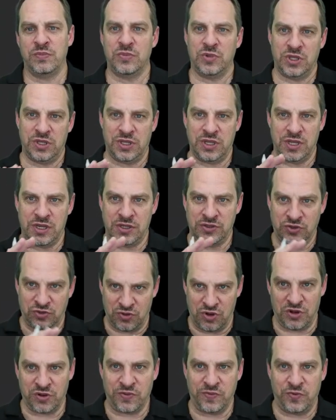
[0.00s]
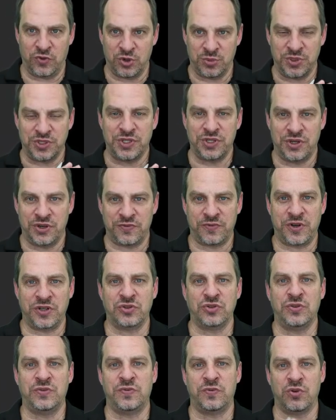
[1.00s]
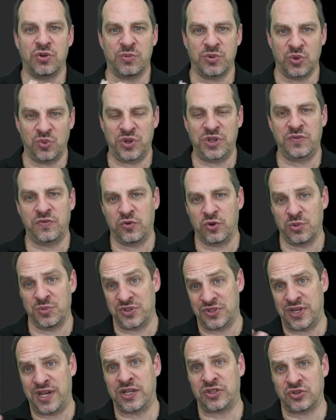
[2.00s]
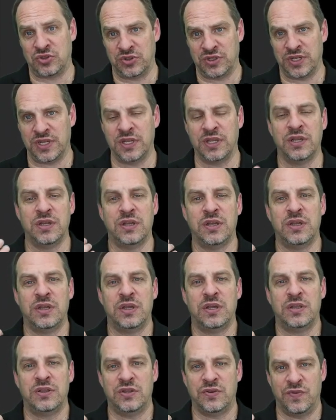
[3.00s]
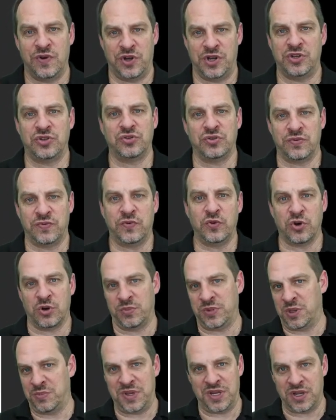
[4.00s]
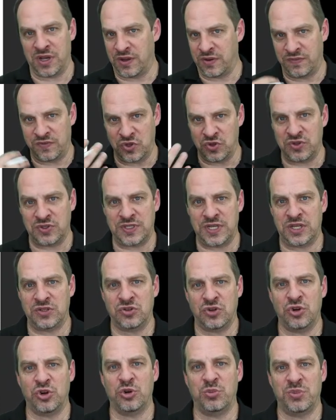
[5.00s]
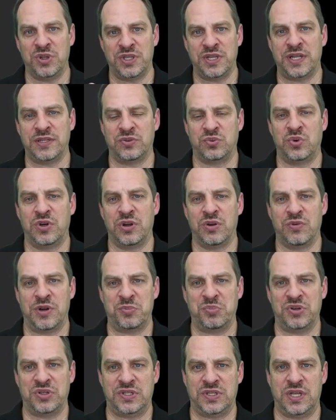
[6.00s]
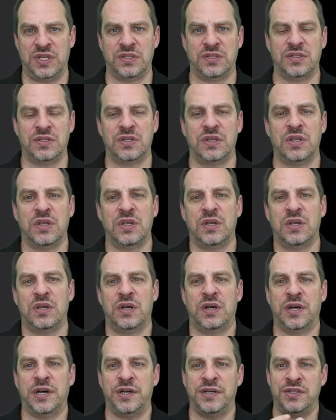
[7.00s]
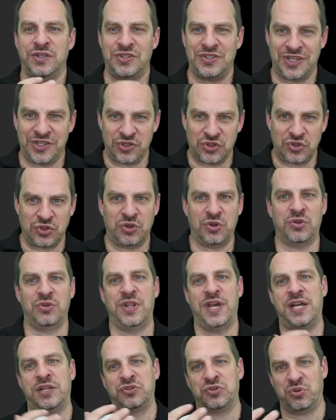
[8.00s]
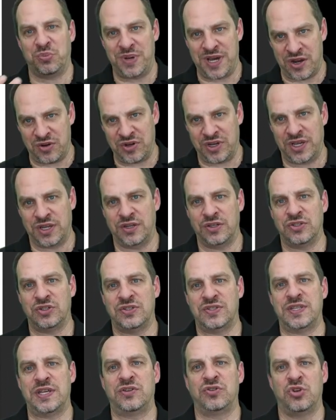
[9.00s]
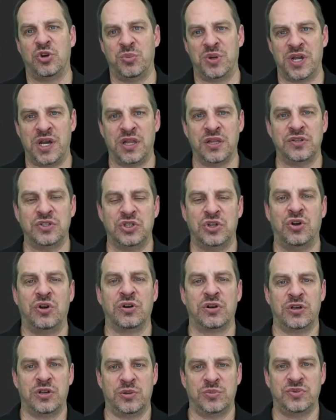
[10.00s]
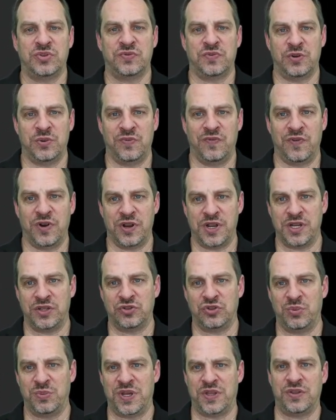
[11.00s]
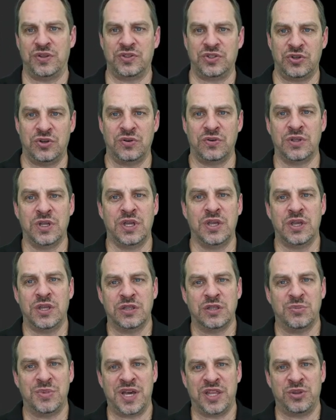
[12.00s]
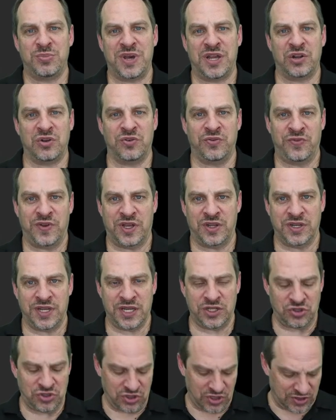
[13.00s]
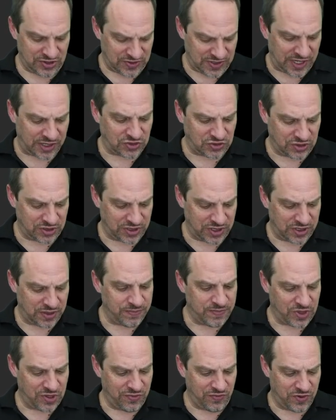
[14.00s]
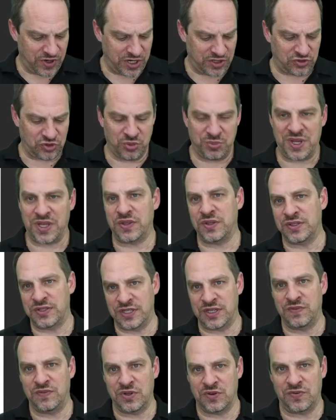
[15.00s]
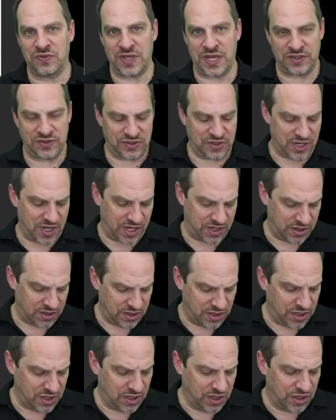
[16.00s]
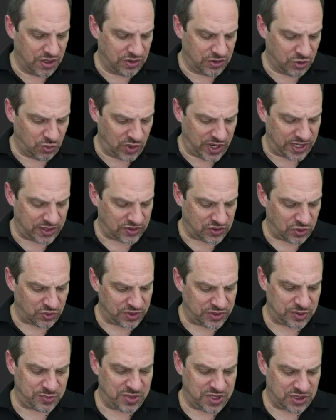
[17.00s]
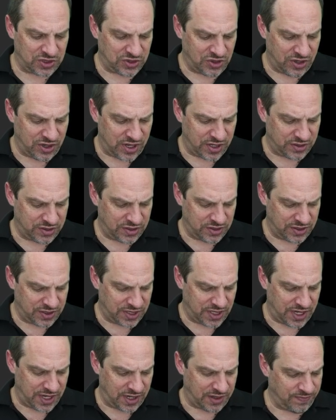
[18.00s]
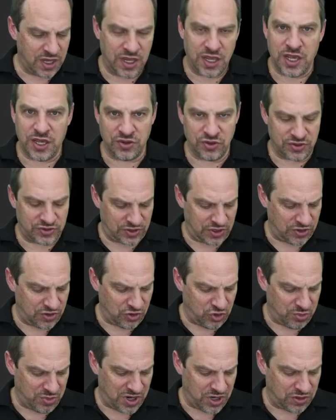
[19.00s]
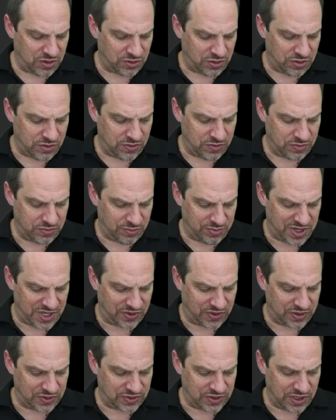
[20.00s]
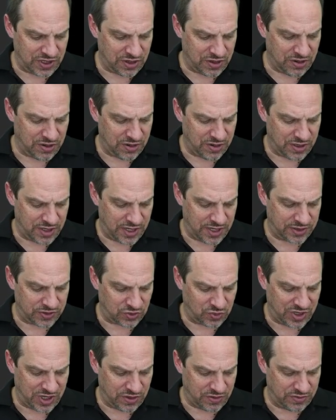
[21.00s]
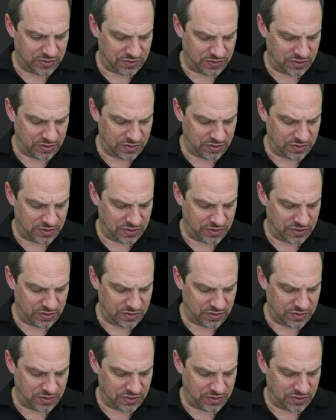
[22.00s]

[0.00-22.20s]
The strong form is the differential form, the weak form is actually the variational form. They may not have used that term, but that's what it represents. Uh, essential natural boundary conditions, that terminology all comes from variational methods. So the mathematical foundation is actually variational methods, even if that's not the way it's always being taught today. And there's other numerical methods here as well.